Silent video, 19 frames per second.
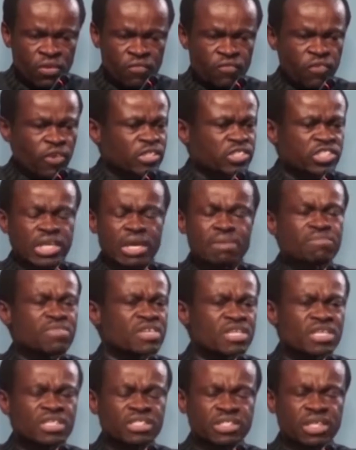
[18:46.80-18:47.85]
For some
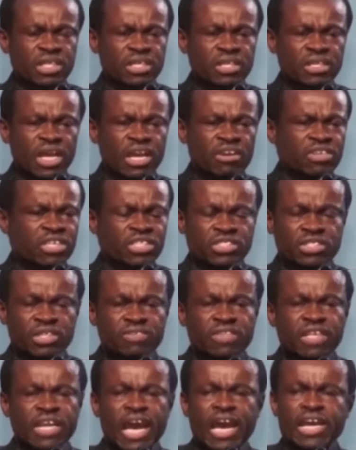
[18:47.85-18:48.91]
reason, a
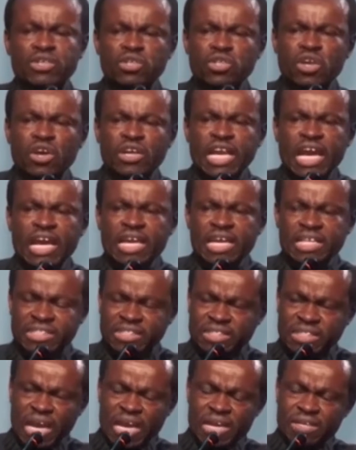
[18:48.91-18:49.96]
reason that I do not
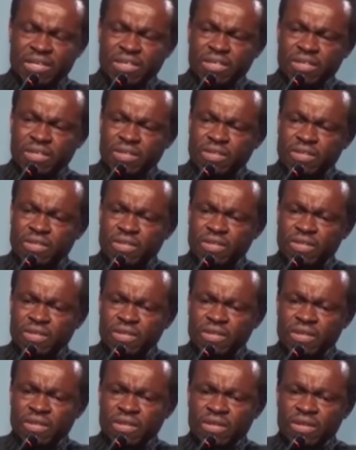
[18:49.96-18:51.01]
understand,
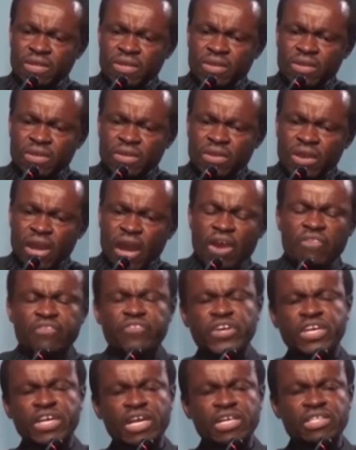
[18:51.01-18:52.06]

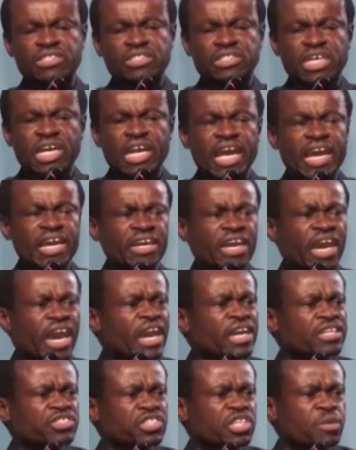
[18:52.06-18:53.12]
Africans still
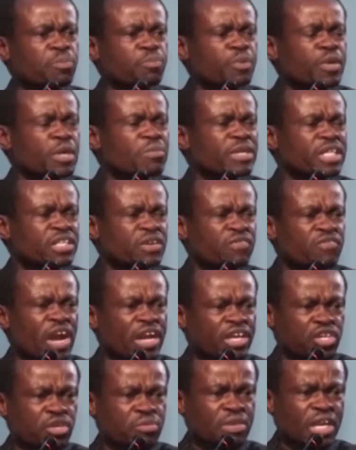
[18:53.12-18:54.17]
engage in primitive
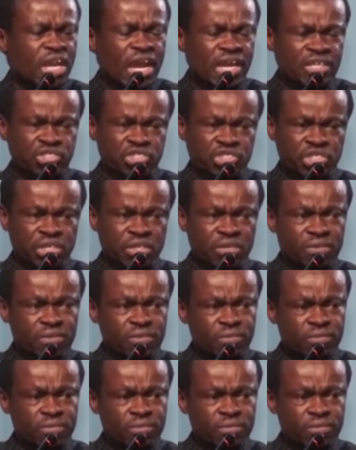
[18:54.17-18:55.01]
accumulation.